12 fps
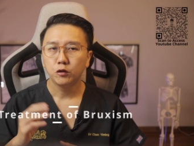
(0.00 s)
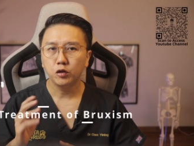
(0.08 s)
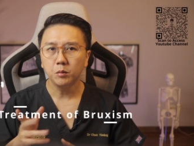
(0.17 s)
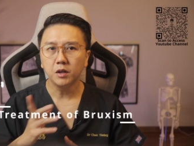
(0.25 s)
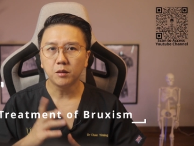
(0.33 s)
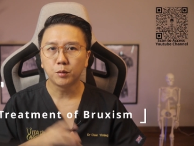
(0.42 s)

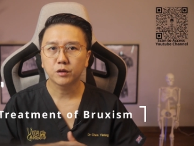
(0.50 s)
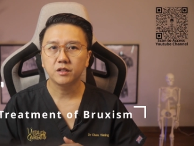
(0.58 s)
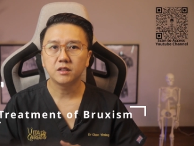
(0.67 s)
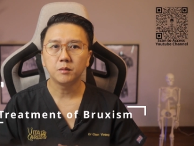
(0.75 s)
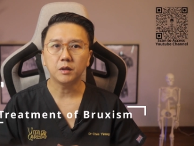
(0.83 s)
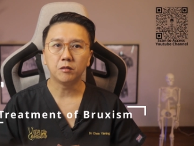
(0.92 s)
Treatment of
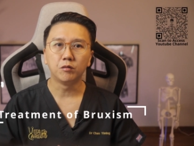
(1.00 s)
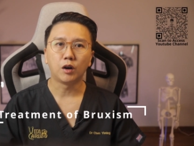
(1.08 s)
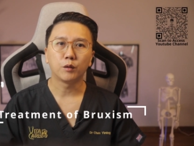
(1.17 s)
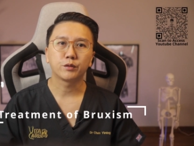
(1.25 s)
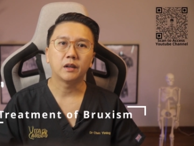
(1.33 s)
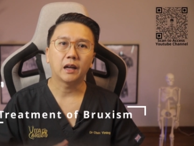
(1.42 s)
bruxism
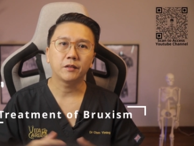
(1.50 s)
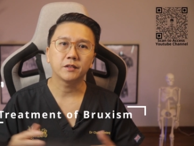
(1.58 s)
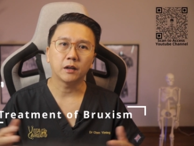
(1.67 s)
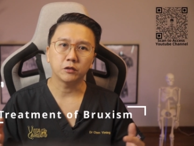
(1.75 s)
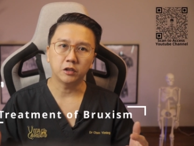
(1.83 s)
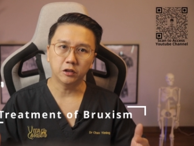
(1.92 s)
involves
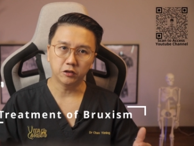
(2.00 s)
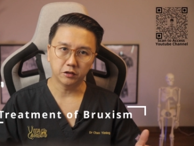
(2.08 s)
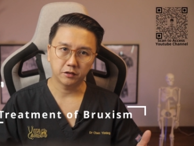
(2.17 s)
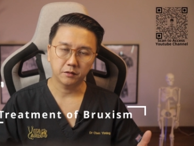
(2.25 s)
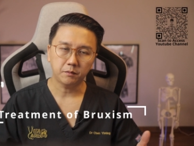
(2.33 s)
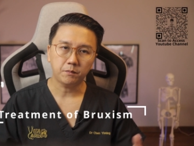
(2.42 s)
lifestyle
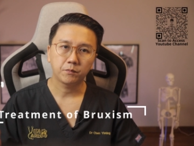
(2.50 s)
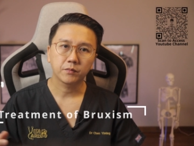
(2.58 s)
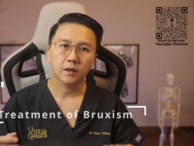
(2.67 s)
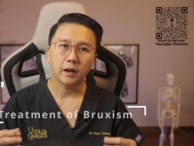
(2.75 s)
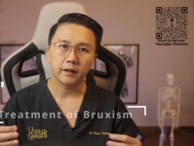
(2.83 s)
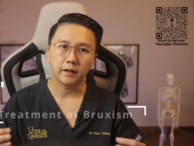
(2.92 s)
changes,
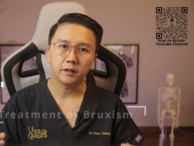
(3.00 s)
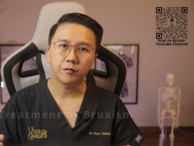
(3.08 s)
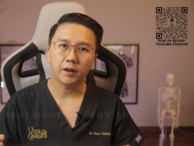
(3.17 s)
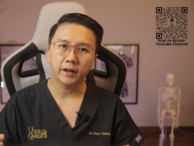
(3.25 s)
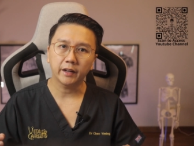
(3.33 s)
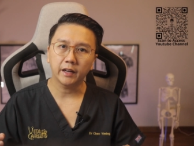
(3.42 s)

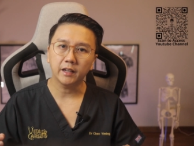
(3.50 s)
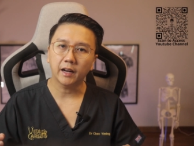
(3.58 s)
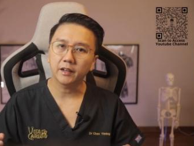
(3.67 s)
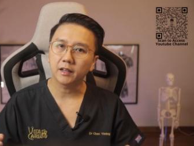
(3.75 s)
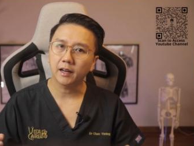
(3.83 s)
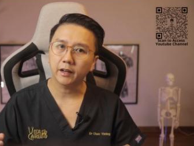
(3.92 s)
identifying any
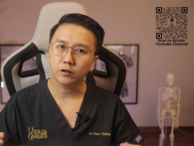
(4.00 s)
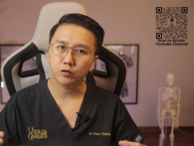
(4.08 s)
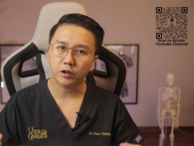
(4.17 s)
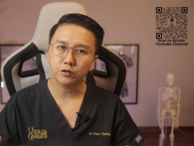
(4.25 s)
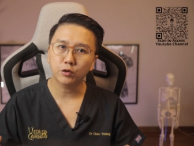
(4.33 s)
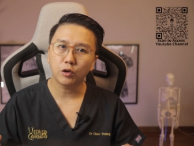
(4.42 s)
underlying
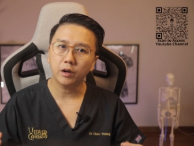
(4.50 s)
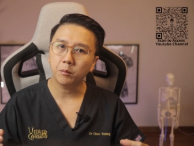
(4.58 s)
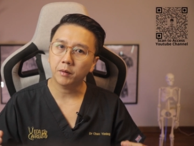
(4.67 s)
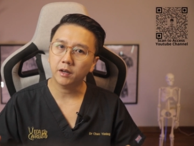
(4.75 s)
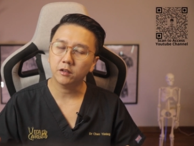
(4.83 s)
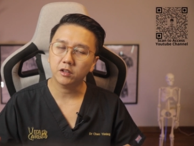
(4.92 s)
stressor
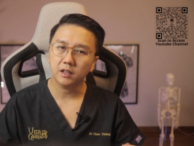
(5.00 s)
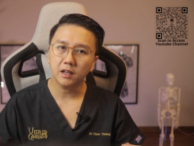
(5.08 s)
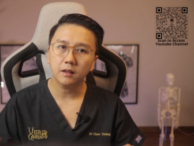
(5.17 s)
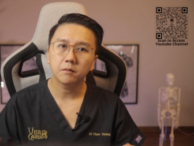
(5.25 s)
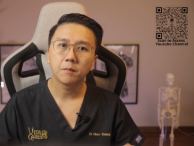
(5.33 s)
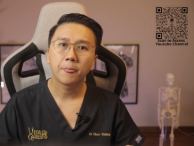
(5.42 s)
and managing
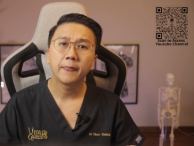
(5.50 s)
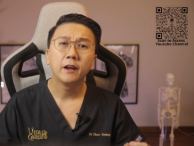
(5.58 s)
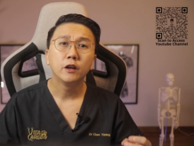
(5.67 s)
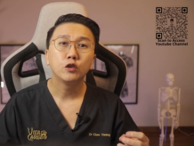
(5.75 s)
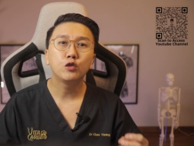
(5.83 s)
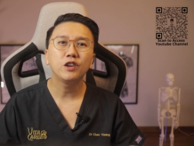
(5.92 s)
it,
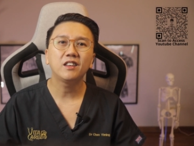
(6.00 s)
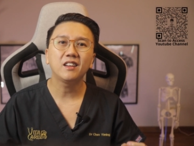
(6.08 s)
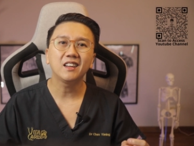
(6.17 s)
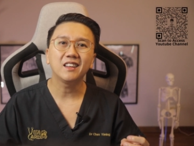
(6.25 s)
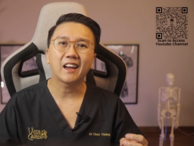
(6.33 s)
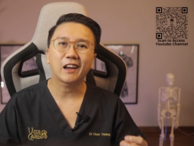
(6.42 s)

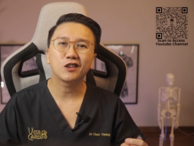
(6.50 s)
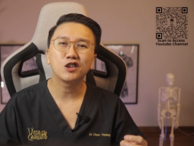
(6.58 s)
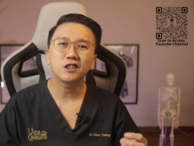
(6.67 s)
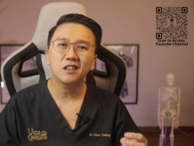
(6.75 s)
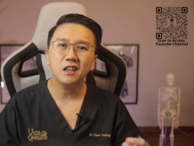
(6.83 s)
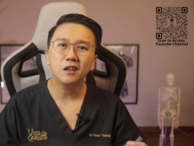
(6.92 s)
treating the
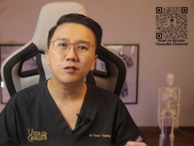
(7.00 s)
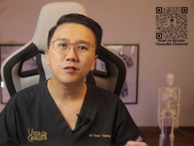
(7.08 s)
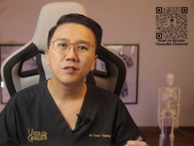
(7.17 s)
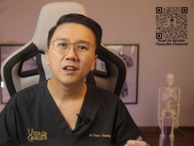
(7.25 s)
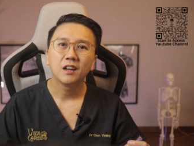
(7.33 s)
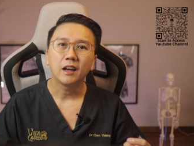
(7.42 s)
actual
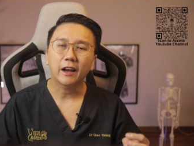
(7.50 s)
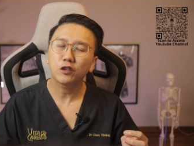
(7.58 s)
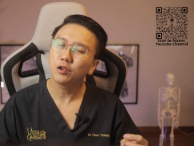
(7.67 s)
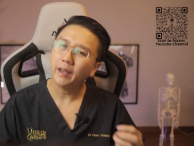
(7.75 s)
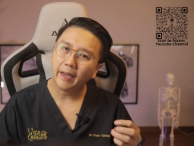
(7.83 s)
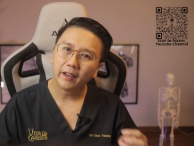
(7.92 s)

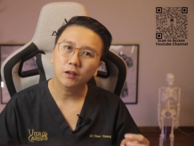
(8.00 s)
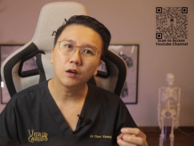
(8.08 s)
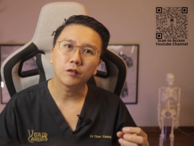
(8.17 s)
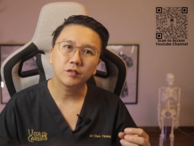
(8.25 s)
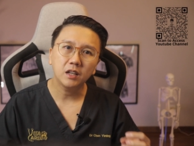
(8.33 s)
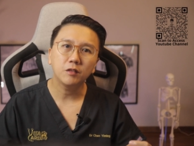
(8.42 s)
act
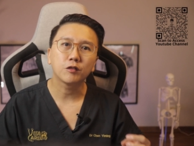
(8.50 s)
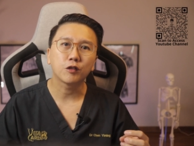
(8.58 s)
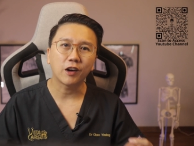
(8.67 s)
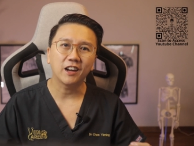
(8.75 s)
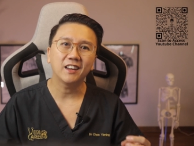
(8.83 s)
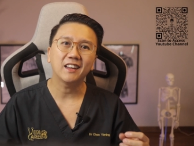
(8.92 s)
of teeth
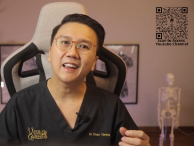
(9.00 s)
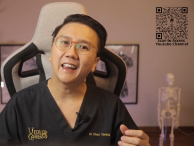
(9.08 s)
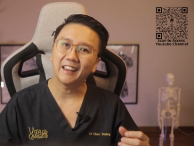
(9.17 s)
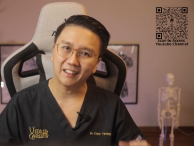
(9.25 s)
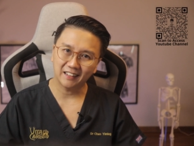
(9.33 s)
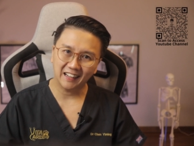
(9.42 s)
grinding
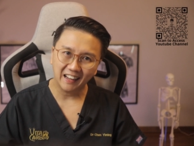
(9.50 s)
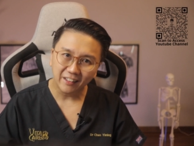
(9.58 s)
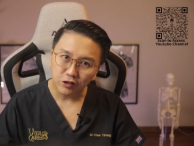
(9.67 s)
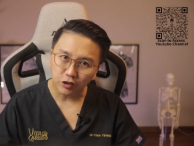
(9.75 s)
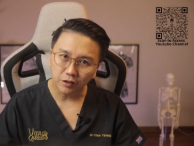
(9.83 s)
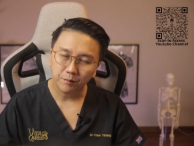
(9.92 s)
and
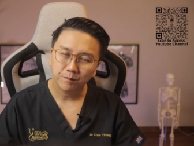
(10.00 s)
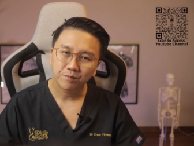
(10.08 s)
clenching.